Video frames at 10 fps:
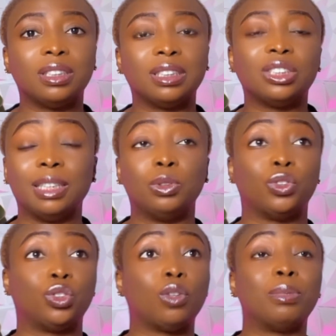except you're
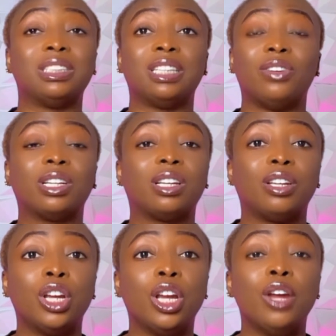shopping directly
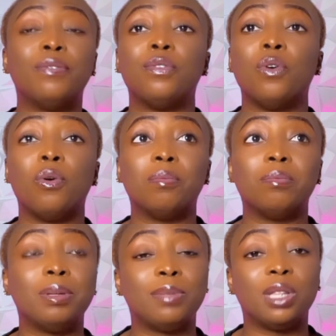from
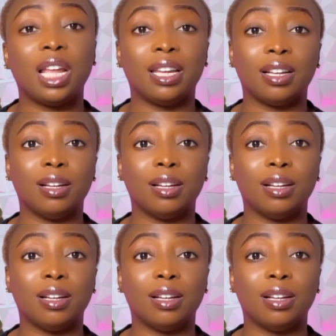maybe like